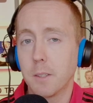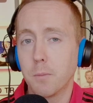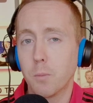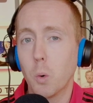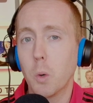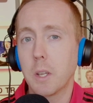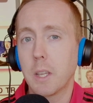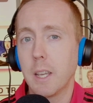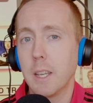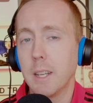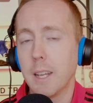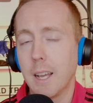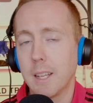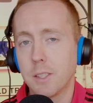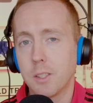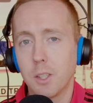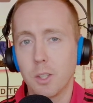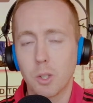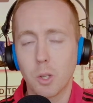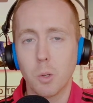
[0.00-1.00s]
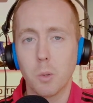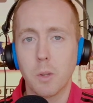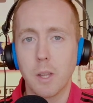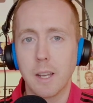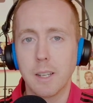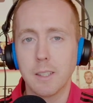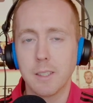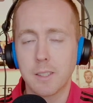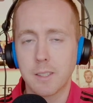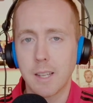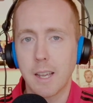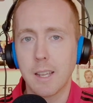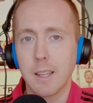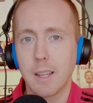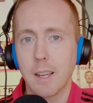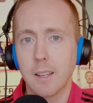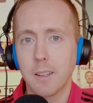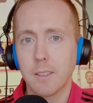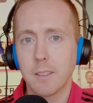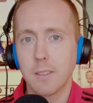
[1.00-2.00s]
that Roy Keane has to do that and say
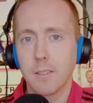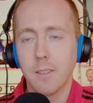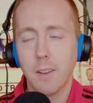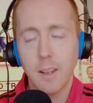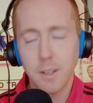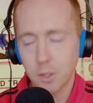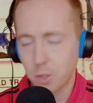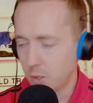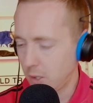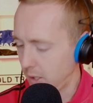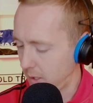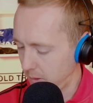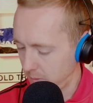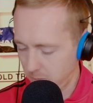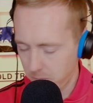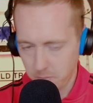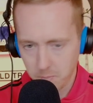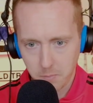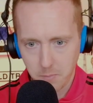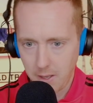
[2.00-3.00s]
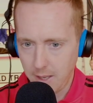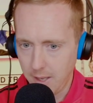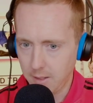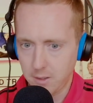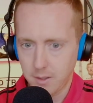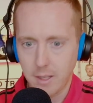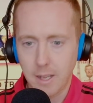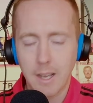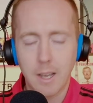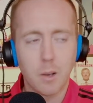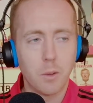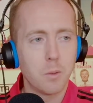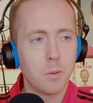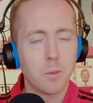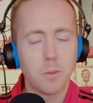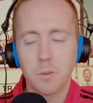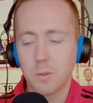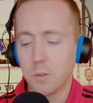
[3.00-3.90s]
that, literally head down,